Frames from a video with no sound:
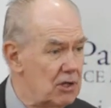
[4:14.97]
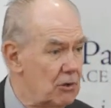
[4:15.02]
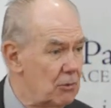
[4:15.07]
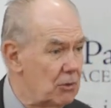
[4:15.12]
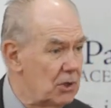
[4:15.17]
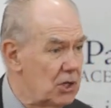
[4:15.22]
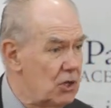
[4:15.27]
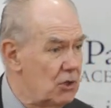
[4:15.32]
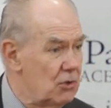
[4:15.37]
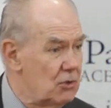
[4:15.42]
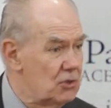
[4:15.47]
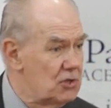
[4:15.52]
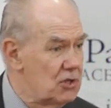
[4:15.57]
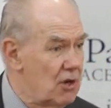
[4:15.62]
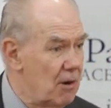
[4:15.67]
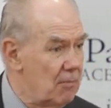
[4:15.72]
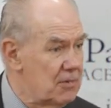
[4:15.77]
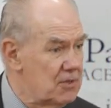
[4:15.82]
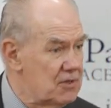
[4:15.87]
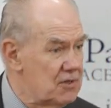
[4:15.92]
there were huge
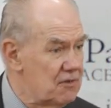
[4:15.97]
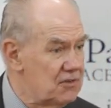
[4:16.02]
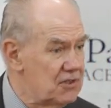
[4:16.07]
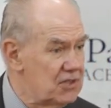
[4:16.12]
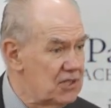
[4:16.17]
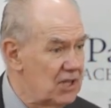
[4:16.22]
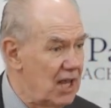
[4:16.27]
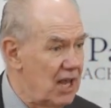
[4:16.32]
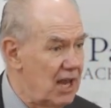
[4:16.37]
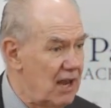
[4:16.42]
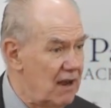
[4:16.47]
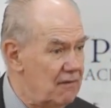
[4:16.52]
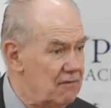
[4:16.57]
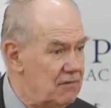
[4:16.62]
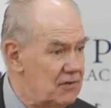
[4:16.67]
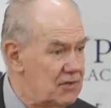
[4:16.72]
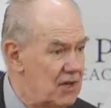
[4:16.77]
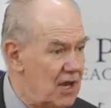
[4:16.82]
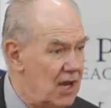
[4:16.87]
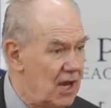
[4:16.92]
numbers of
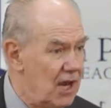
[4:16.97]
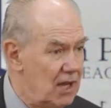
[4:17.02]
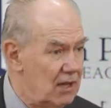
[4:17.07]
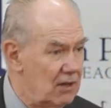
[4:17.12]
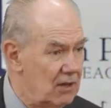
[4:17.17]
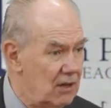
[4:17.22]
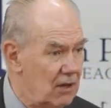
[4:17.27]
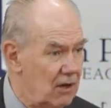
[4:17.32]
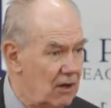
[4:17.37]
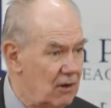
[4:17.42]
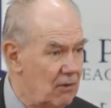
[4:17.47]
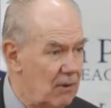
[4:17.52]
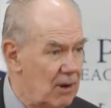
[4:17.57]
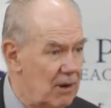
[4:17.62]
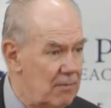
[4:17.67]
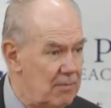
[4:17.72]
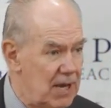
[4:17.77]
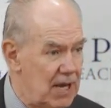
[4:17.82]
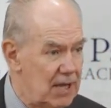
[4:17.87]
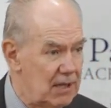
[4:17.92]
slaves in the
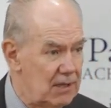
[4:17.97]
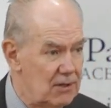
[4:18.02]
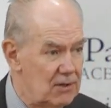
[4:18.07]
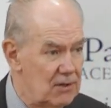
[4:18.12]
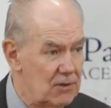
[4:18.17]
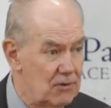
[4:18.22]
Caribbean.